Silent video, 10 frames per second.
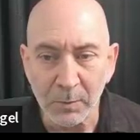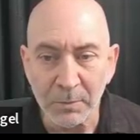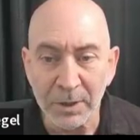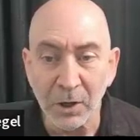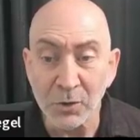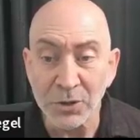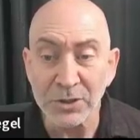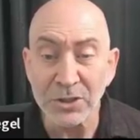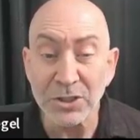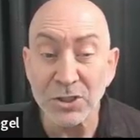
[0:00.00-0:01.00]
But
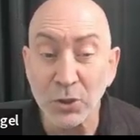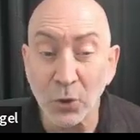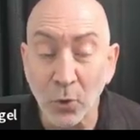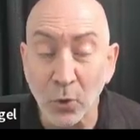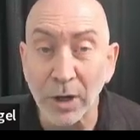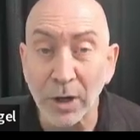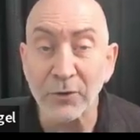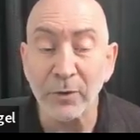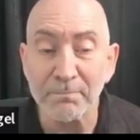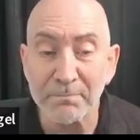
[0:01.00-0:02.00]
oceans store a
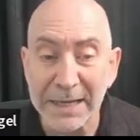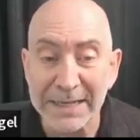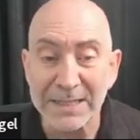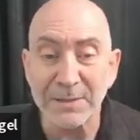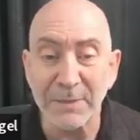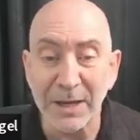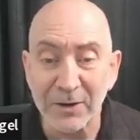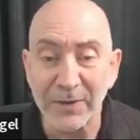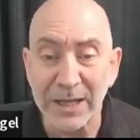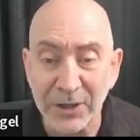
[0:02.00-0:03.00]
tremendous amount
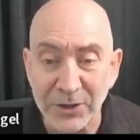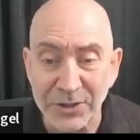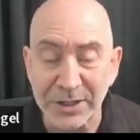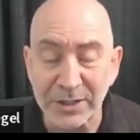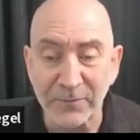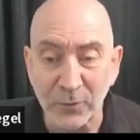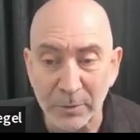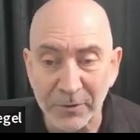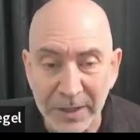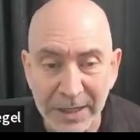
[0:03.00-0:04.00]
of energy in the
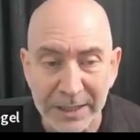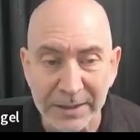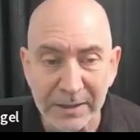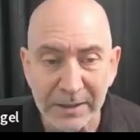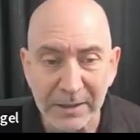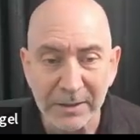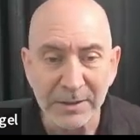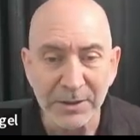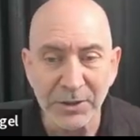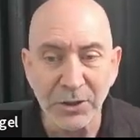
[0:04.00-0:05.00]
form of heat.
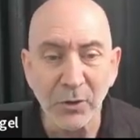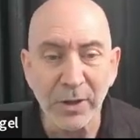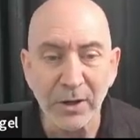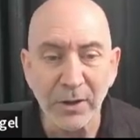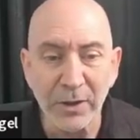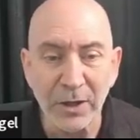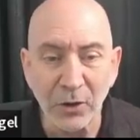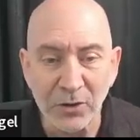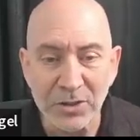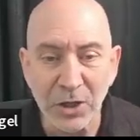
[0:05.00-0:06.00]
Did you know that the
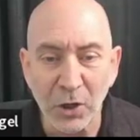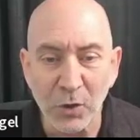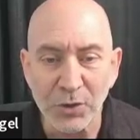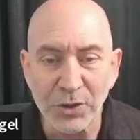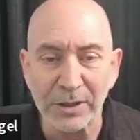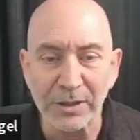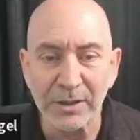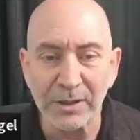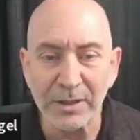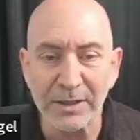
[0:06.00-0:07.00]
Earth's
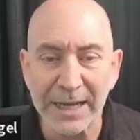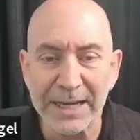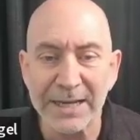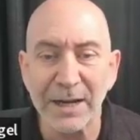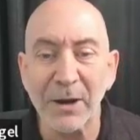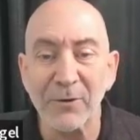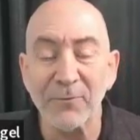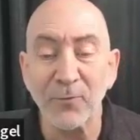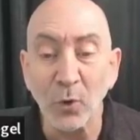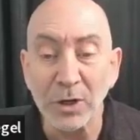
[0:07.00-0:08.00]
ocean contain
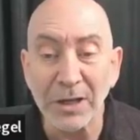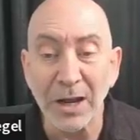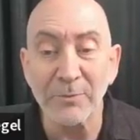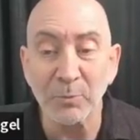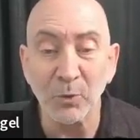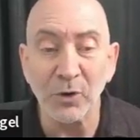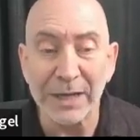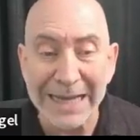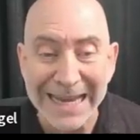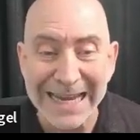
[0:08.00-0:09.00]
about 4 times more
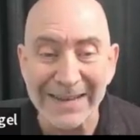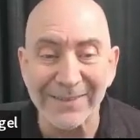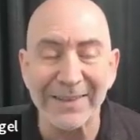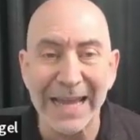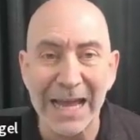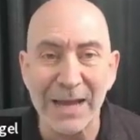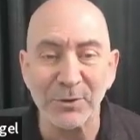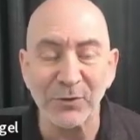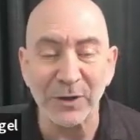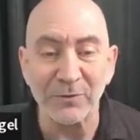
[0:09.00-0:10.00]
heat than the
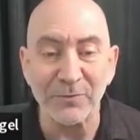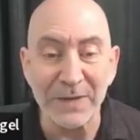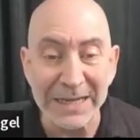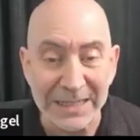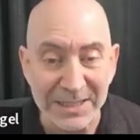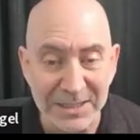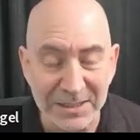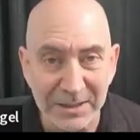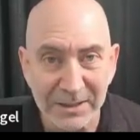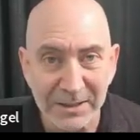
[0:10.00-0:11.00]
atmosphere of Venus,
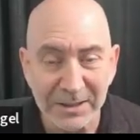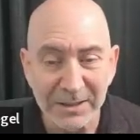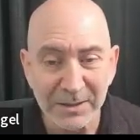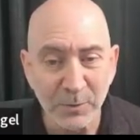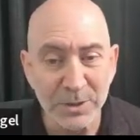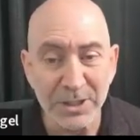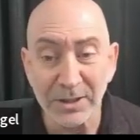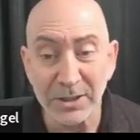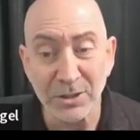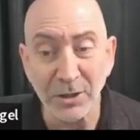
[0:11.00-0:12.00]
which at
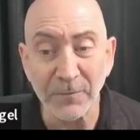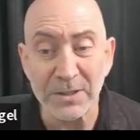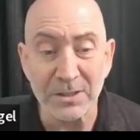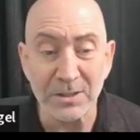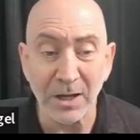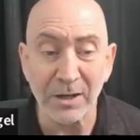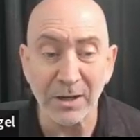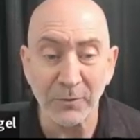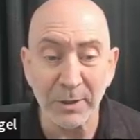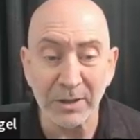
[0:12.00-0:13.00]
the surface is hot
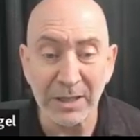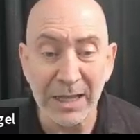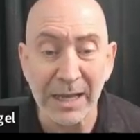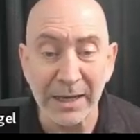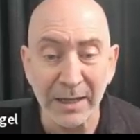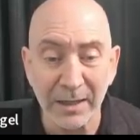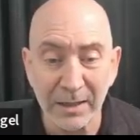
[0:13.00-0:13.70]
enough to melt lead?